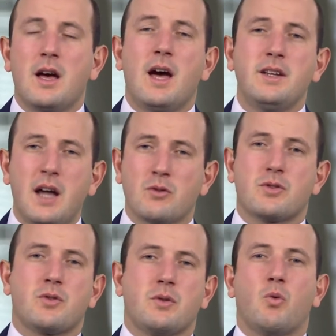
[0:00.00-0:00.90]
and
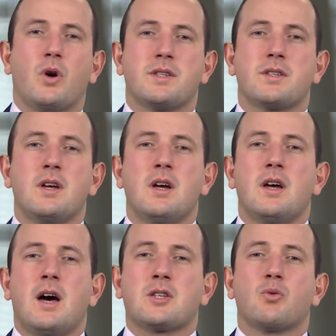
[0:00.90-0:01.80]
downstream ones
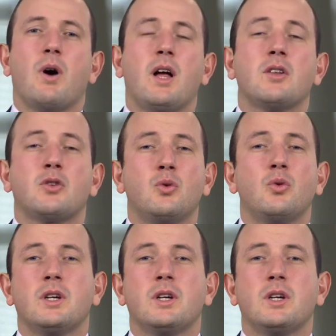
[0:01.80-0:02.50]
as well to